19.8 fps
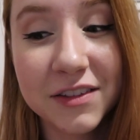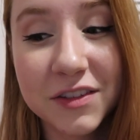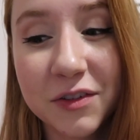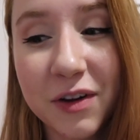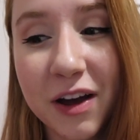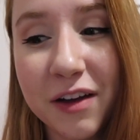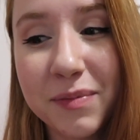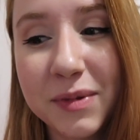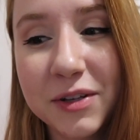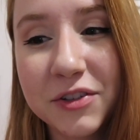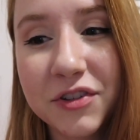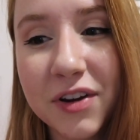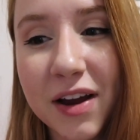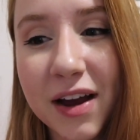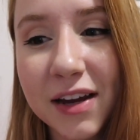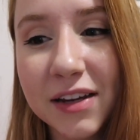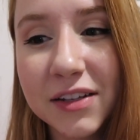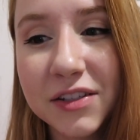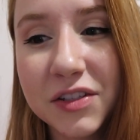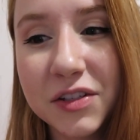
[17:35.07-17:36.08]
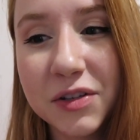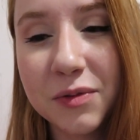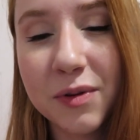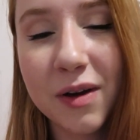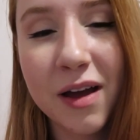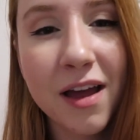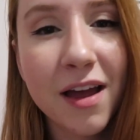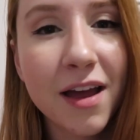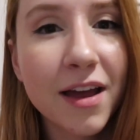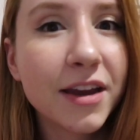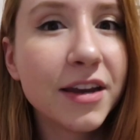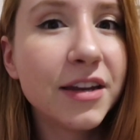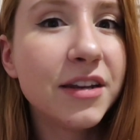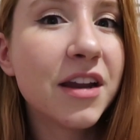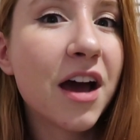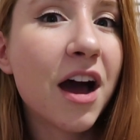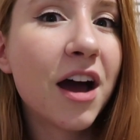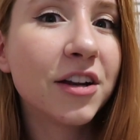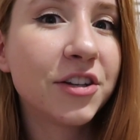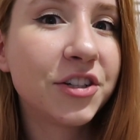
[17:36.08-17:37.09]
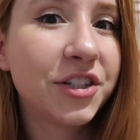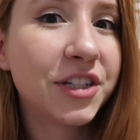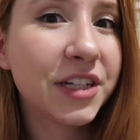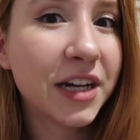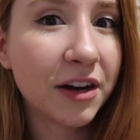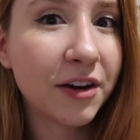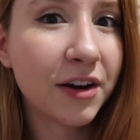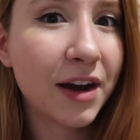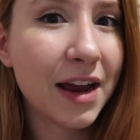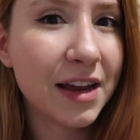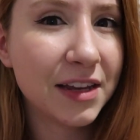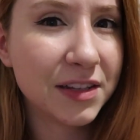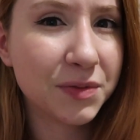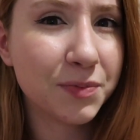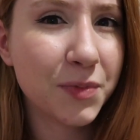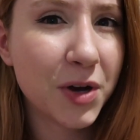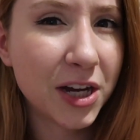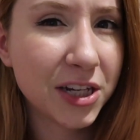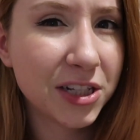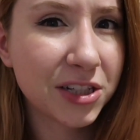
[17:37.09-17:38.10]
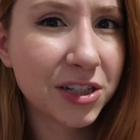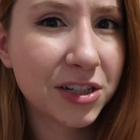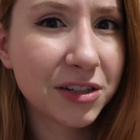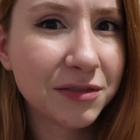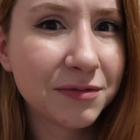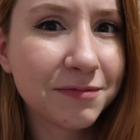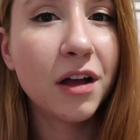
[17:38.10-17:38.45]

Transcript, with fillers: So I've been trying to not share as much.